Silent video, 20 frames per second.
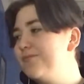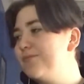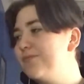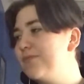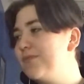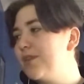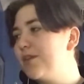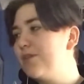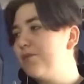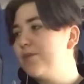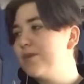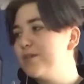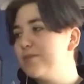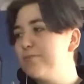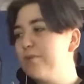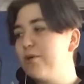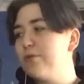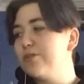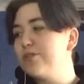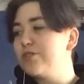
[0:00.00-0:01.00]
Otherwise,
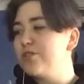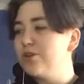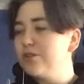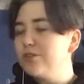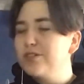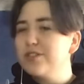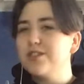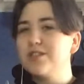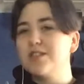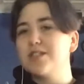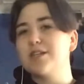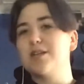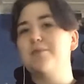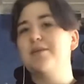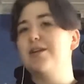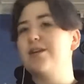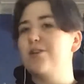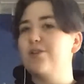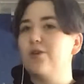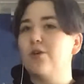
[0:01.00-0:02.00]
Boris Johnson's going to
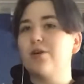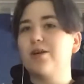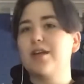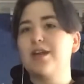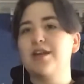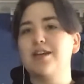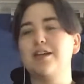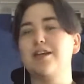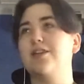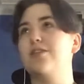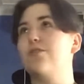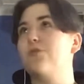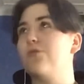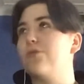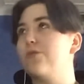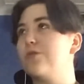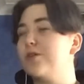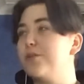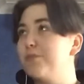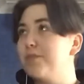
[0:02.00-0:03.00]
be knocking at your
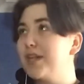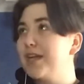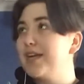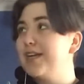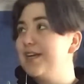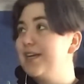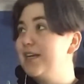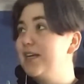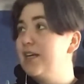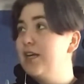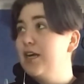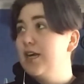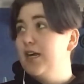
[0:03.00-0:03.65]
door complaining.